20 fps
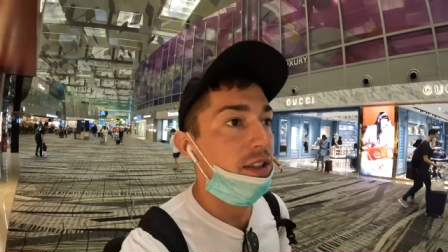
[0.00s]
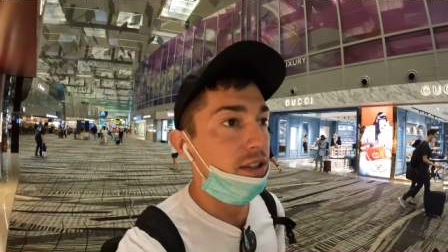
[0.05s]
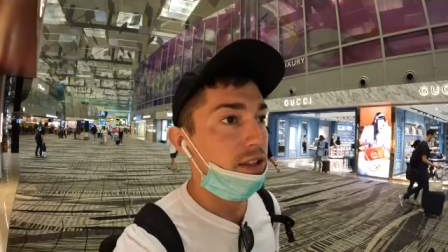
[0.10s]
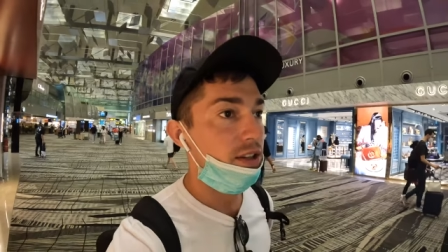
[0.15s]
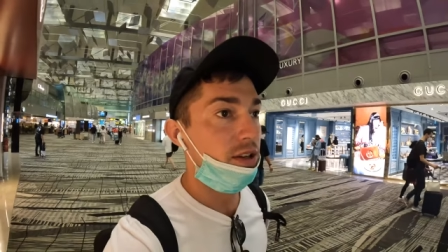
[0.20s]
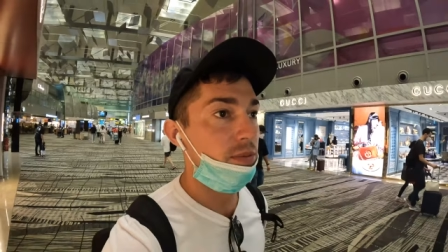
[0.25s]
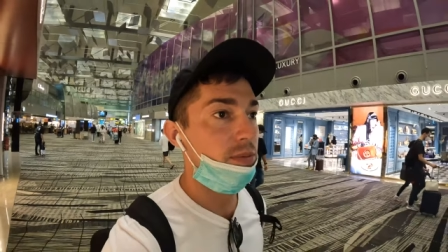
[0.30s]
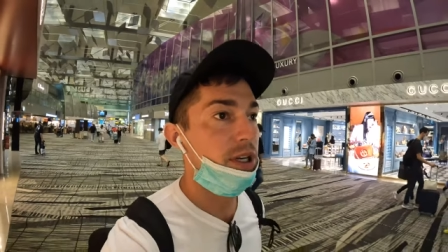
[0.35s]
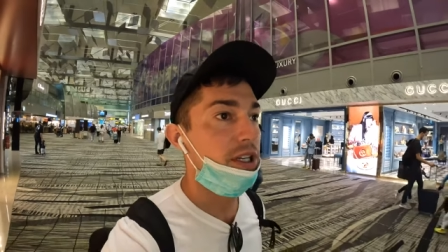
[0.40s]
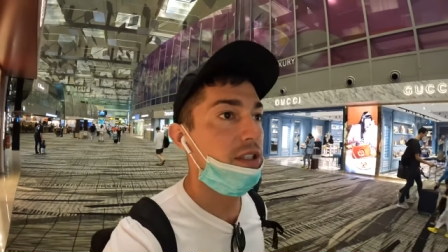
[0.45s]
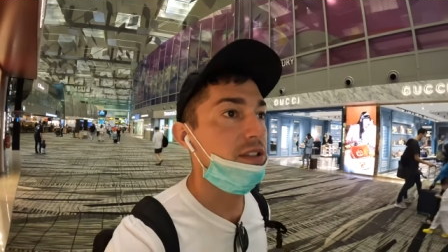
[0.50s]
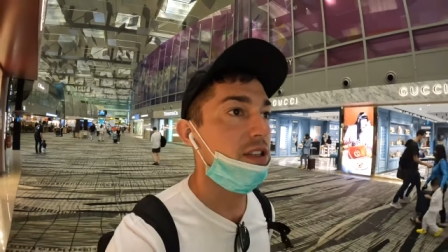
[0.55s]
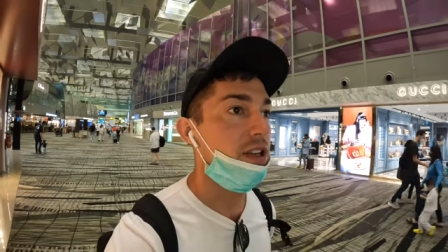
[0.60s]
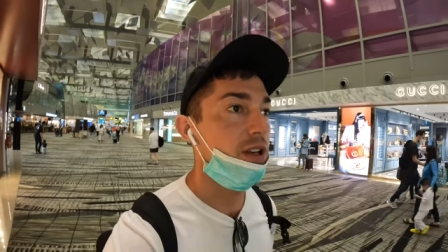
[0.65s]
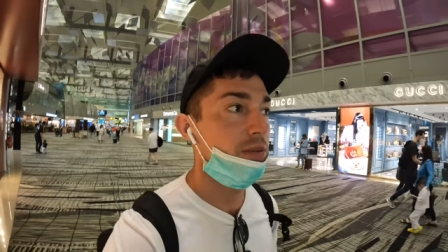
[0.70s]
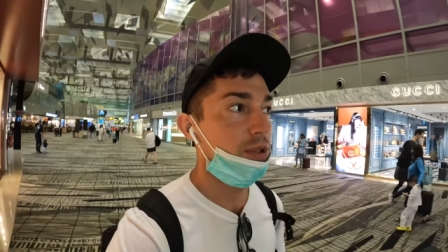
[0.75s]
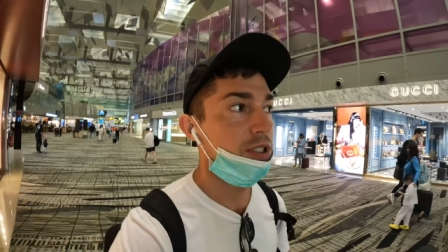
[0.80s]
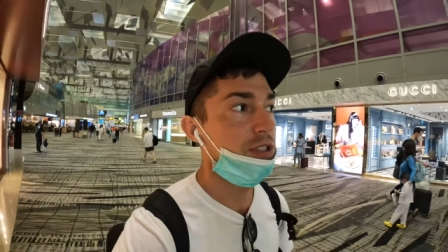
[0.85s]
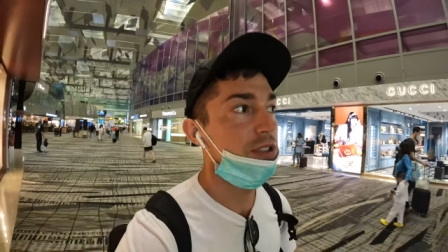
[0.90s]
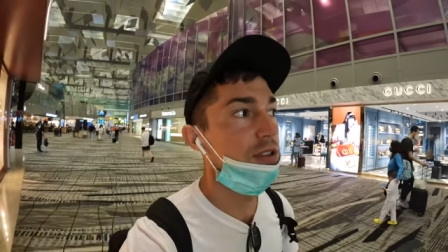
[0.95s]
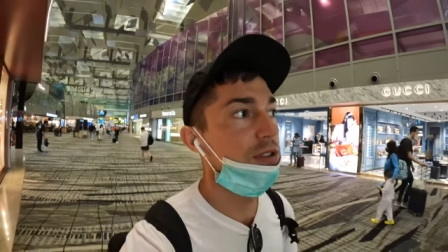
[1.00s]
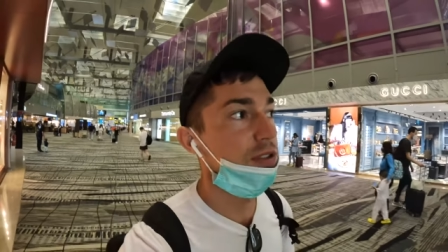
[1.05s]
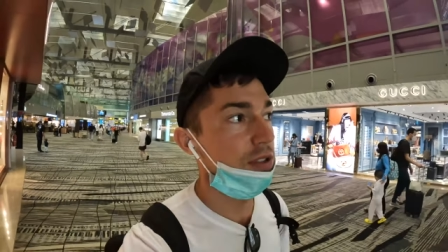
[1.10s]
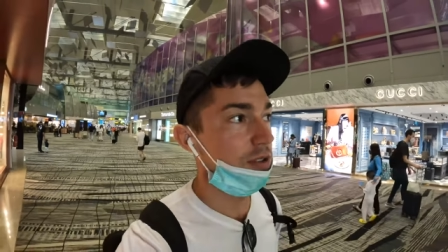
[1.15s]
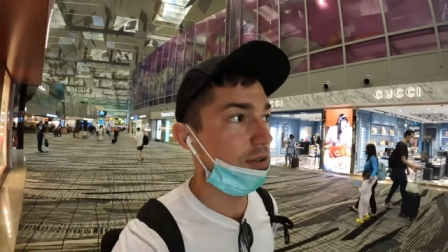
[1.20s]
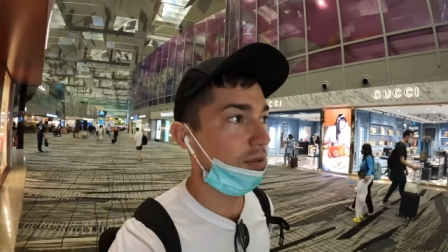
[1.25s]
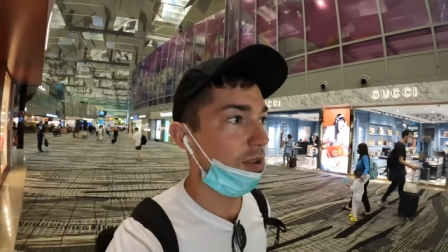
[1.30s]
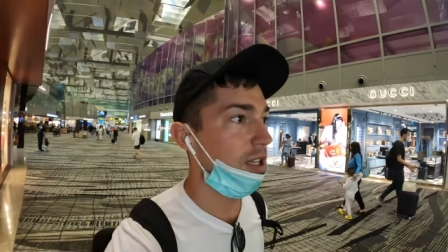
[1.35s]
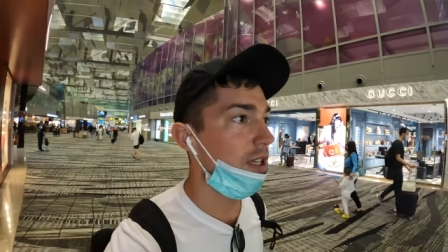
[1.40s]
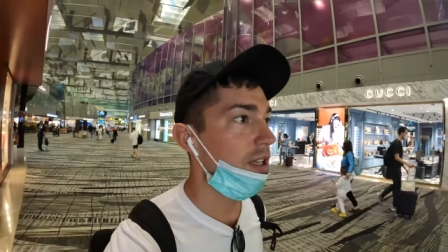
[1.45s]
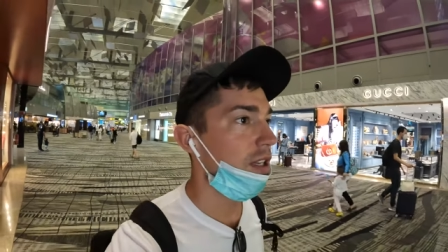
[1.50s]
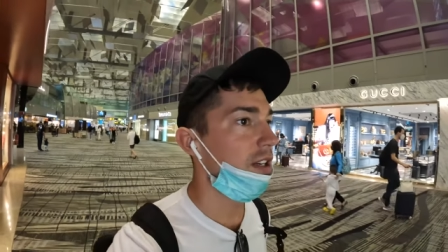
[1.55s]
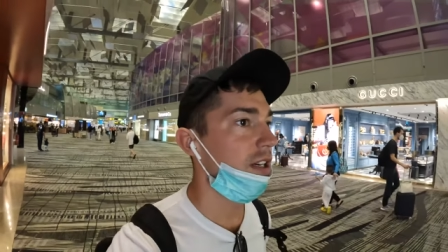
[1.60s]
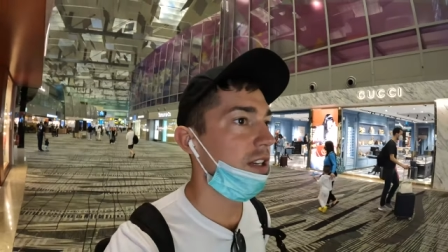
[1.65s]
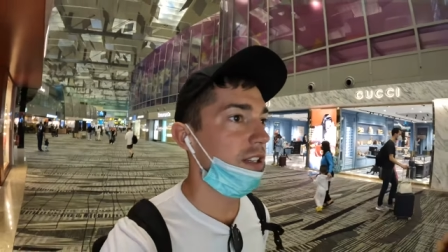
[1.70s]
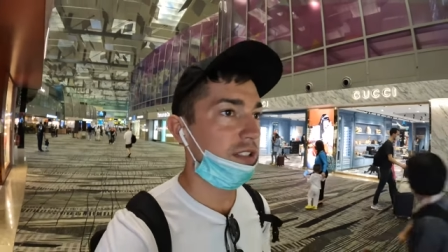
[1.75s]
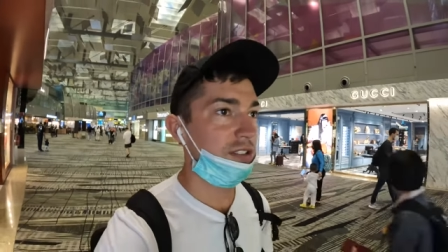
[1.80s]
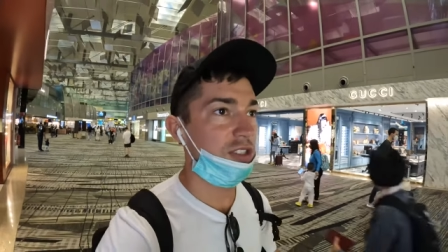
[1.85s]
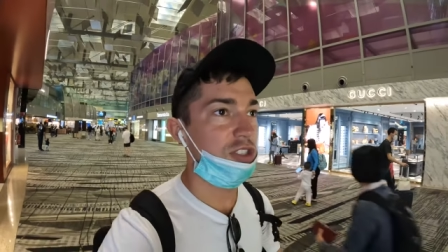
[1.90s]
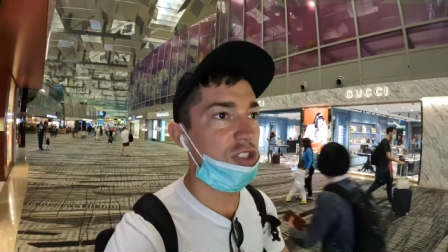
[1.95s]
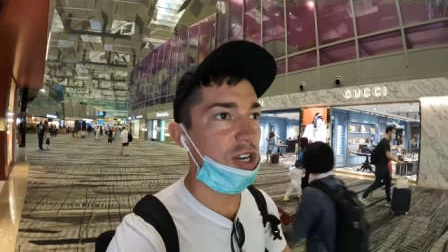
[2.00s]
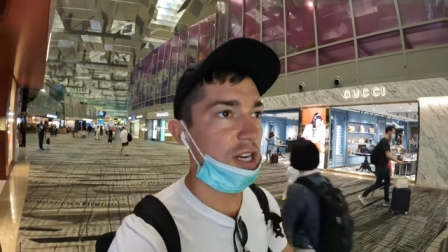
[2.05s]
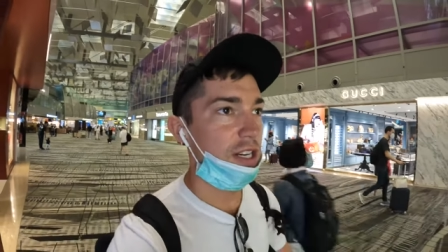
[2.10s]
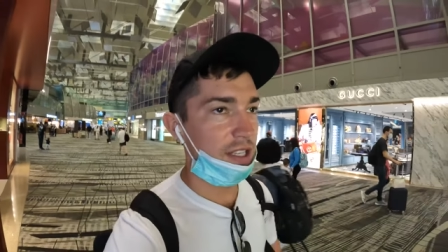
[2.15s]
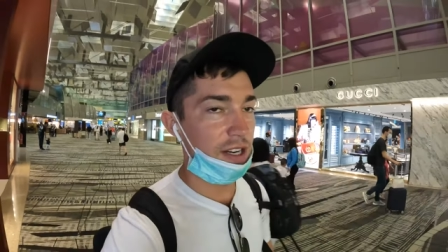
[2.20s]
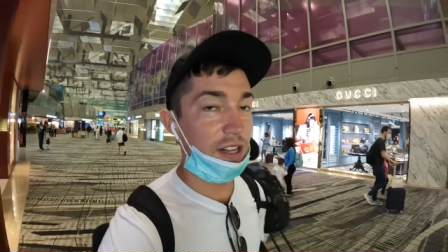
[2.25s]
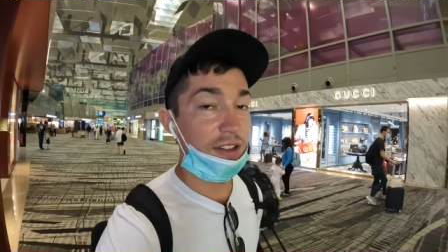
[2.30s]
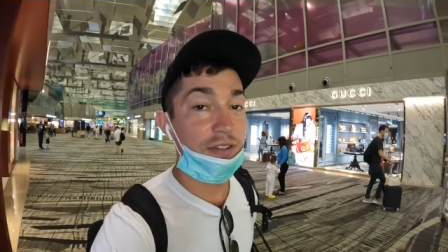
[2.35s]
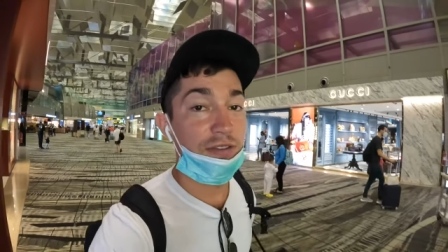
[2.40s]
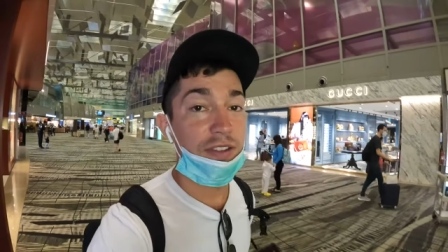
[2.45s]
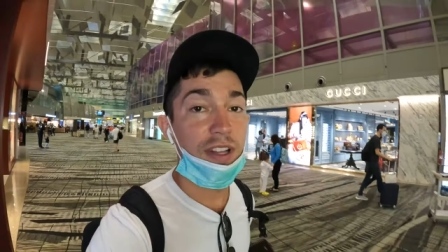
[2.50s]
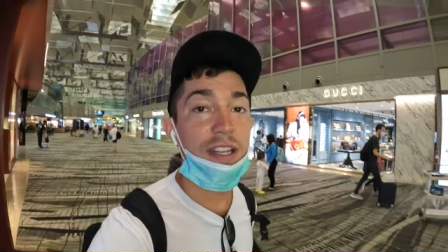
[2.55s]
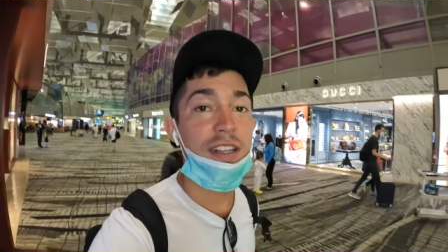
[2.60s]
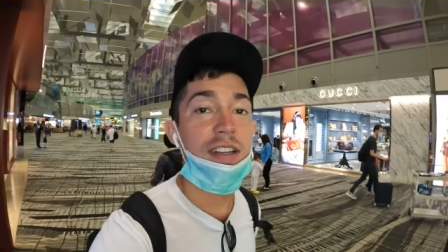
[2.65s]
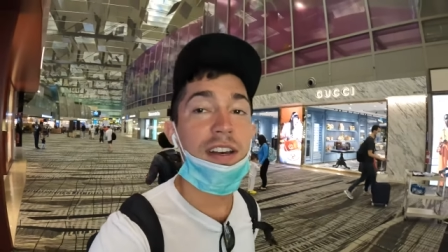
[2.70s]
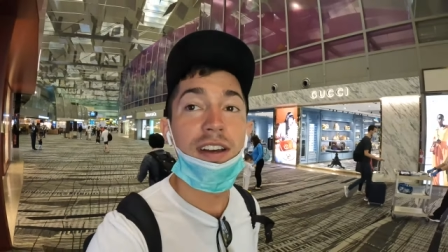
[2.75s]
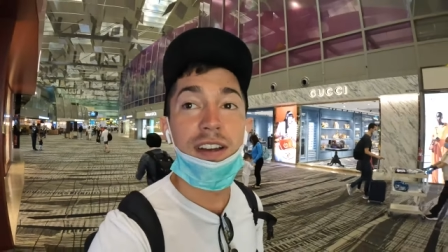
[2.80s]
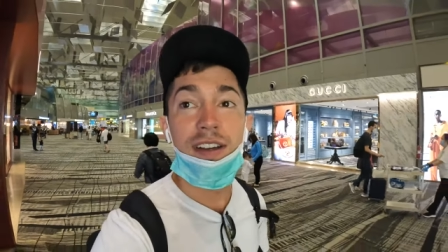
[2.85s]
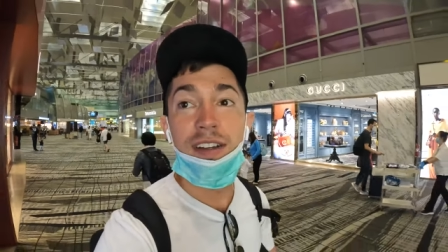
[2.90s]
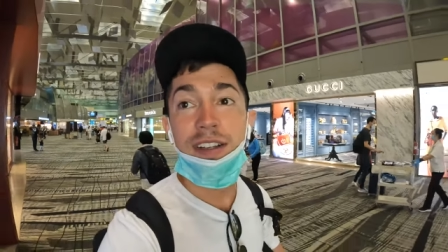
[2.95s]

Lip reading: you know, beggars can't be choosers when you're just trying to get on the flight.